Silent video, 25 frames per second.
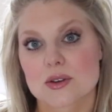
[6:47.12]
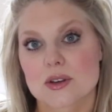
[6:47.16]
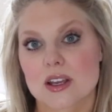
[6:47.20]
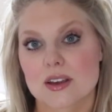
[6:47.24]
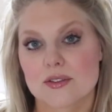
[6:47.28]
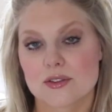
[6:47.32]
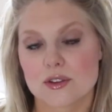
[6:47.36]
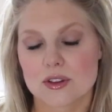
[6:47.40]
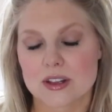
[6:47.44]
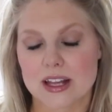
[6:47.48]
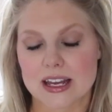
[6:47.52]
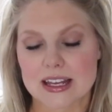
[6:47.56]

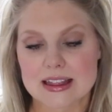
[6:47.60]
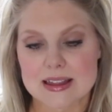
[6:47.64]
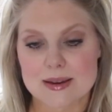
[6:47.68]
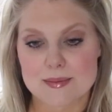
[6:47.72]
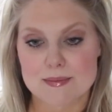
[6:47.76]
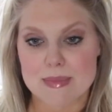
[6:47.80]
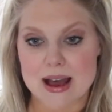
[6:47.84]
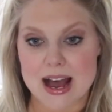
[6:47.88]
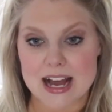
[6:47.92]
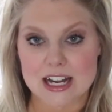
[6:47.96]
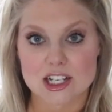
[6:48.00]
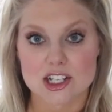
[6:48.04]
give you like the
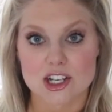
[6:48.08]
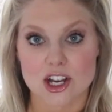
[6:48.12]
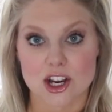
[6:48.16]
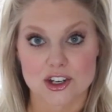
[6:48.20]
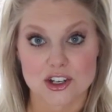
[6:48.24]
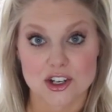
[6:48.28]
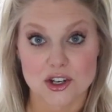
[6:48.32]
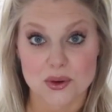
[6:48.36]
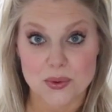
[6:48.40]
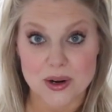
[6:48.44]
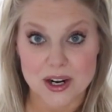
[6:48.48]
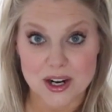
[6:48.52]
mesh
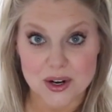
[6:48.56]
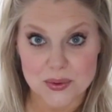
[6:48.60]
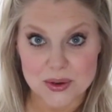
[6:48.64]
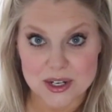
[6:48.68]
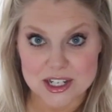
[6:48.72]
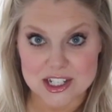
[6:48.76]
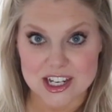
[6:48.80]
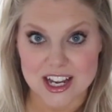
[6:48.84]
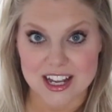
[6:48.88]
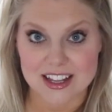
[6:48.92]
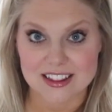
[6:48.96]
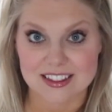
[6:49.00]
underwear,
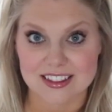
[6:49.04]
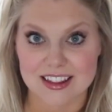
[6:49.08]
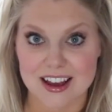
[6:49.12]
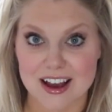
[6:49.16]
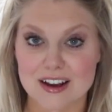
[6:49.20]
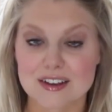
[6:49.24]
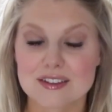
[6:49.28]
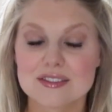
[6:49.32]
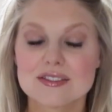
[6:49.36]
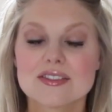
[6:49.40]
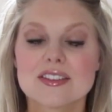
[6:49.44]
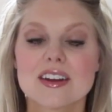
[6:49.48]
which I
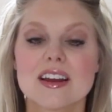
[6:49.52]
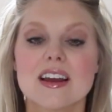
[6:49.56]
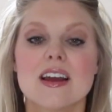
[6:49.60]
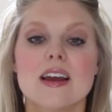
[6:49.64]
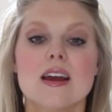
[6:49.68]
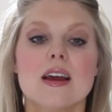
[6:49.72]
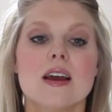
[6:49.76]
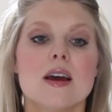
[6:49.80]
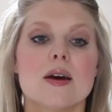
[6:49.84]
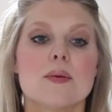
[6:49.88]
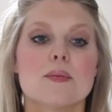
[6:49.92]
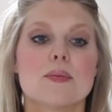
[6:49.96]
love.
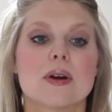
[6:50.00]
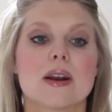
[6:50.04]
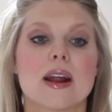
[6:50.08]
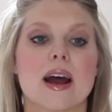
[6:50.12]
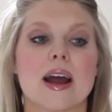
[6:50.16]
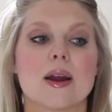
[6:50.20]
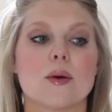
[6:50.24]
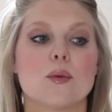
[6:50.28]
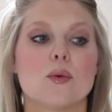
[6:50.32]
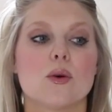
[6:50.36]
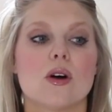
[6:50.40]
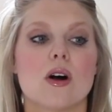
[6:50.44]
But
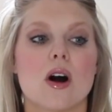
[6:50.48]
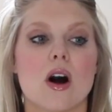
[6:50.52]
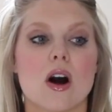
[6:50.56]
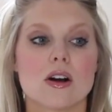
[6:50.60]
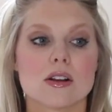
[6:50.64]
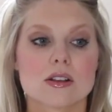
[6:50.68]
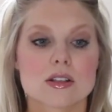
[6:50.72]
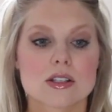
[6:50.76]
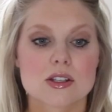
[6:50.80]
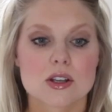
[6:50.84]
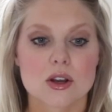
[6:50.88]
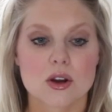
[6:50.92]
I will
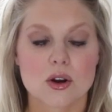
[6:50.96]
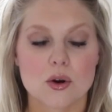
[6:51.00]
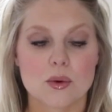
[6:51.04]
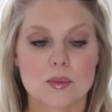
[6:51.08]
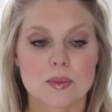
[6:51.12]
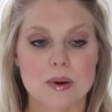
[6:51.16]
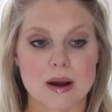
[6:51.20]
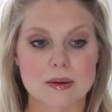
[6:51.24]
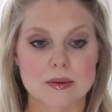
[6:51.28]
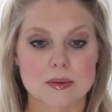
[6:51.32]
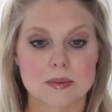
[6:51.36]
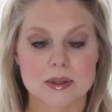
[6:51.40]
also
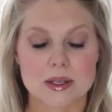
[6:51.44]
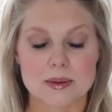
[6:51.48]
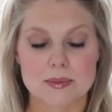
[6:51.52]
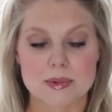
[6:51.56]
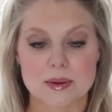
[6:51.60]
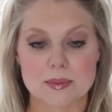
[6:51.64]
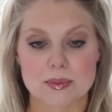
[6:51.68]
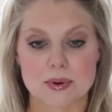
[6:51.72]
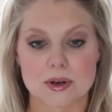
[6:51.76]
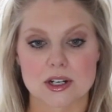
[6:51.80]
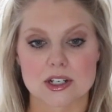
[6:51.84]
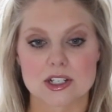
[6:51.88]
probably be
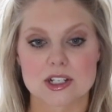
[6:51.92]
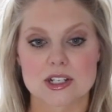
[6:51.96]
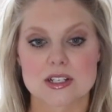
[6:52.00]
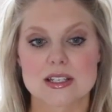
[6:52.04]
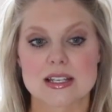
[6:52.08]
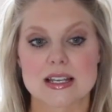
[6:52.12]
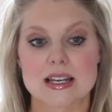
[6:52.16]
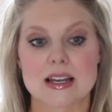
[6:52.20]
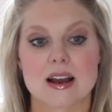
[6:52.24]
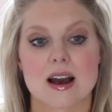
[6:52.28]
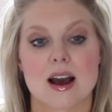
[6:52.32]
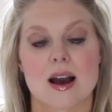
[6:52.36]

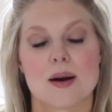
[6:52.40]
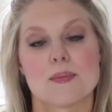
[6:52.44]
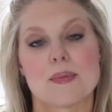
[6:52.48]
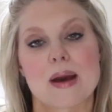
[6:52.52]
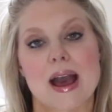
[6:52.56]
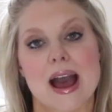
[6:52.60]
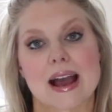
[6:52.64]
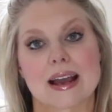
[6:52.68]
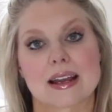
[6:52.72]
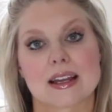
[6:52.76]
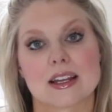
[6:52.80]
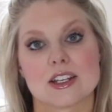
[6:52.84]
purchasing a
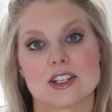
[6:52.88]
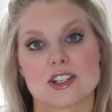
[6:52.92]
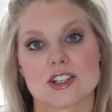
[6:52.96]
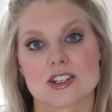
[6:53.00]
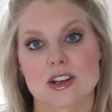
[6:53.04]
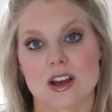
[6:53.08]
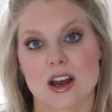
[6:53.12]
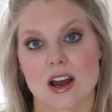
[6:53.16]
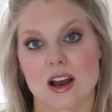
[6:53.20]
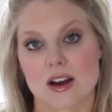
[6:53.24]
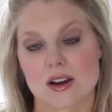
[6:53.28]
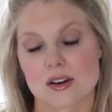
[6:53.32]
package
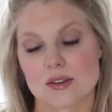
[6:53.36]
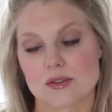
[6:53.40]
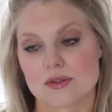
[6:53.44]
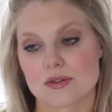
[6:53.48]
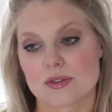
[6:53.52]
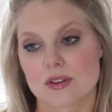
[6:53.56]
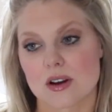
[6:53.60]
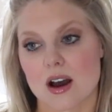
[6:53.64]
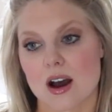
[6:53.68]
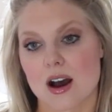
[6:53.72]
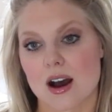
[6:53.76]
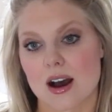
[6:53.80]
of
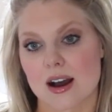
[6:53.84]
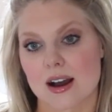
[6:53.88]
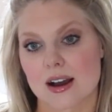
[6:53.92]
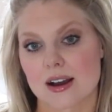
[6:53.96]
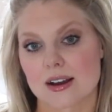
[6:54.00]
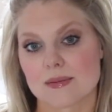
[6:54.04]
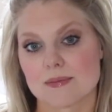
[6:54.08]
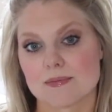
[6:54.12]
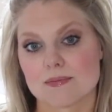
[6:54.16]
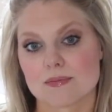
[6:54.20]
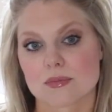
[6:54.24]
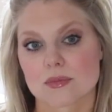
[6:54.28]

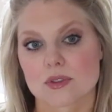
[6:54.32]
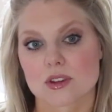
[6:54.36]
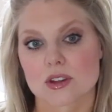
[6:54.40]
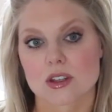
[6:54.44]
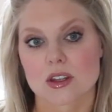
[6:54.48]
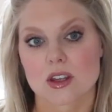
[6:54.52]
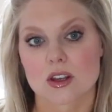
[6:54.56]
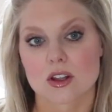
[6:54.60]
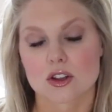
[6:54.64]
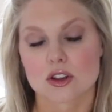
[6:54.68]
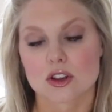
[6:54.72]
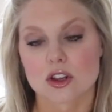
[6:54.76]

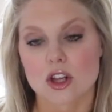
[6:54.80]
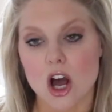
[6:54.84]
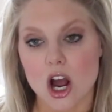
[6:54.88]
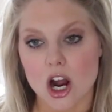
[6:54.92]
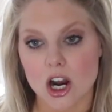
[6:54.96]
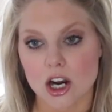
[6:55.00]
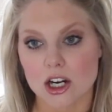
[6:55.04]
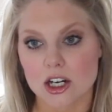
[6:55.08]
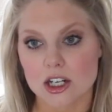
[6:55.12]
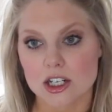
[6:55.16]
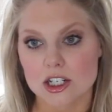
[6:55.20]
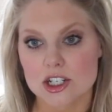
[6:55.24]

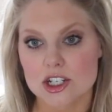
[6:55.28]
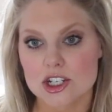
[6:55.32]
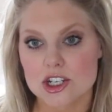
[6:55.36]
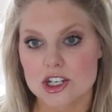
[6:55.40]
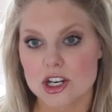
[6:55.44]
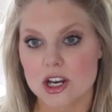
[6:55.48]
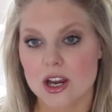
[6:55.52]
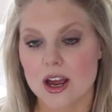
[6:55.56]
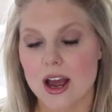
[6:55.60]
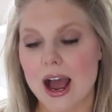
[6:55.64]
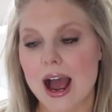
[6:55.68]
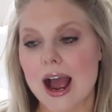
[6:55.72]
large,
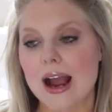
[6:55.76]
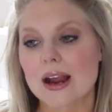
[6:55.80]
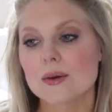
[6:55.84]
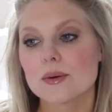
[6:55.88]
I